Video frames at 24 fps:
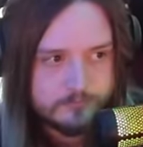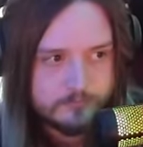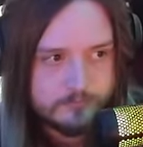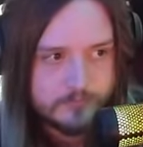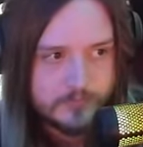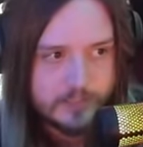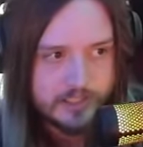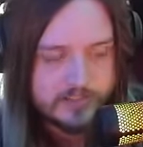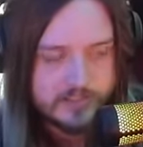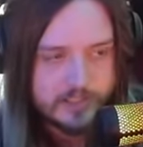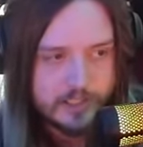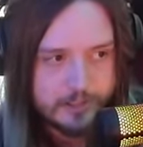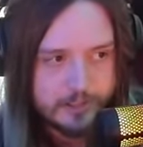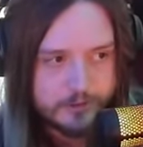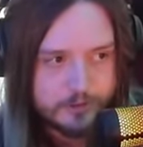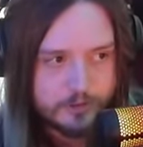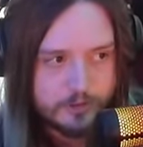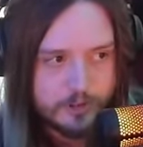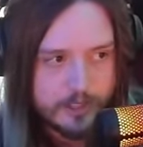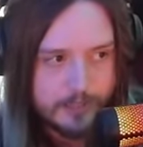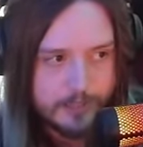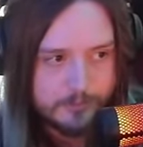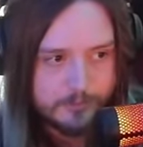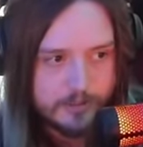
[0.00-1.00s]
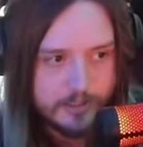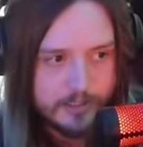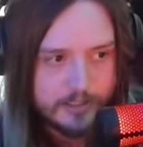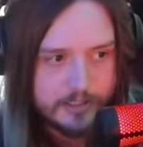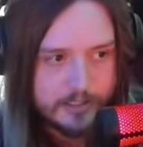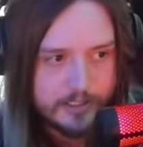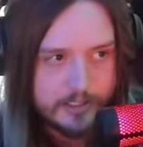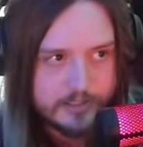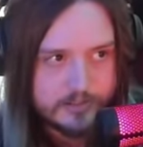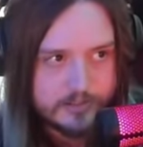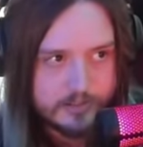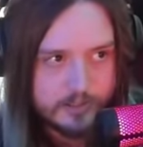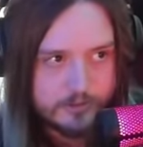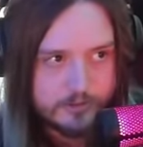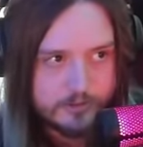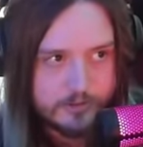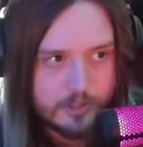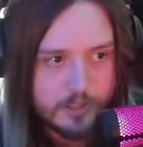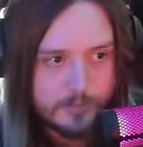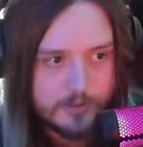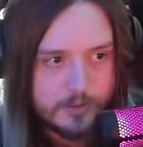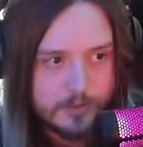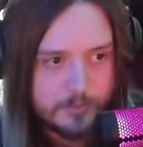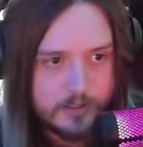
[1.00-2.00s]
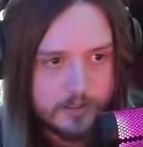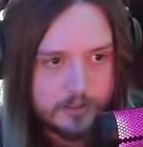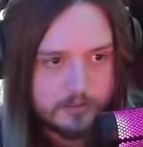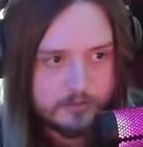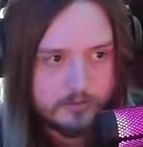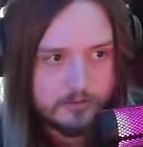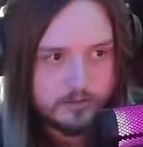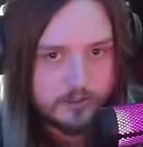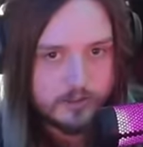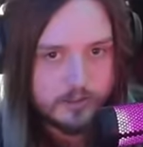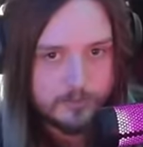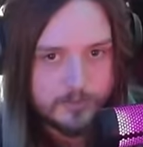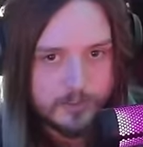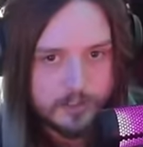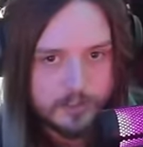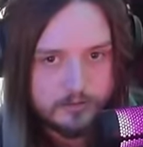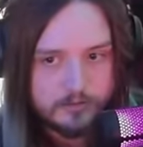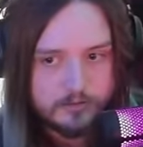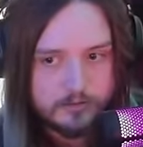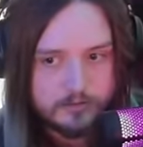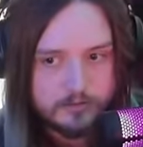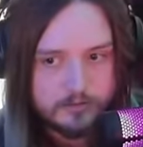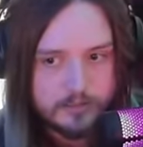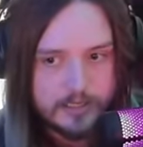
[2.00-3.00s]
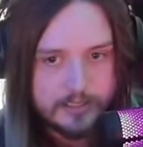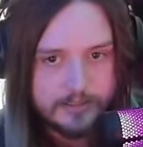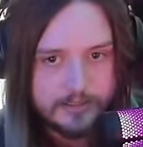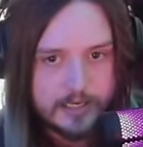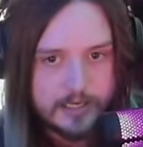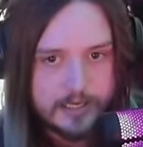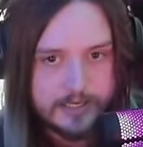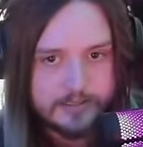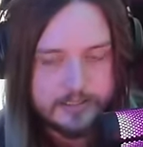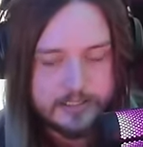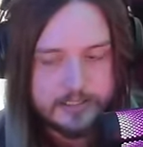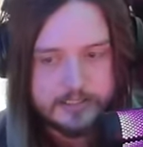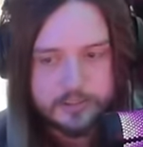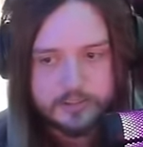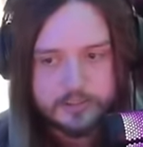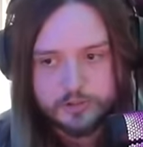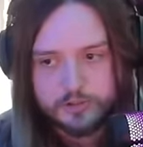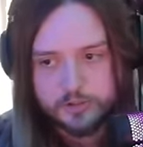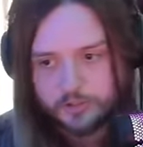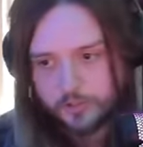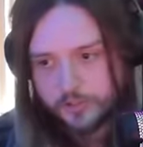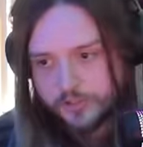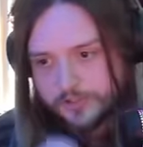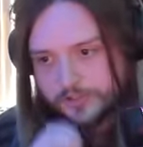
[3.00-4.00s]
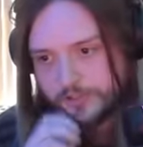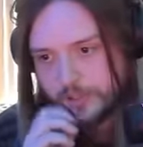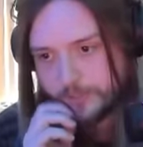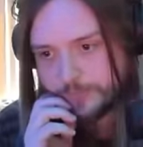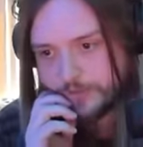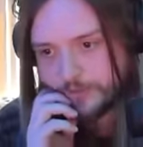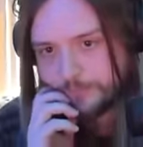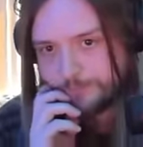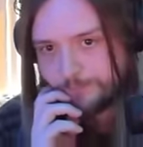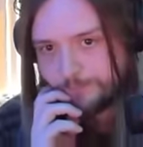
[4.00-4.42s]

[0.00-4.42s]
He's not a tribe, right? Yeah, he's not a tribe. Come on, come on. I, I need to destroy something.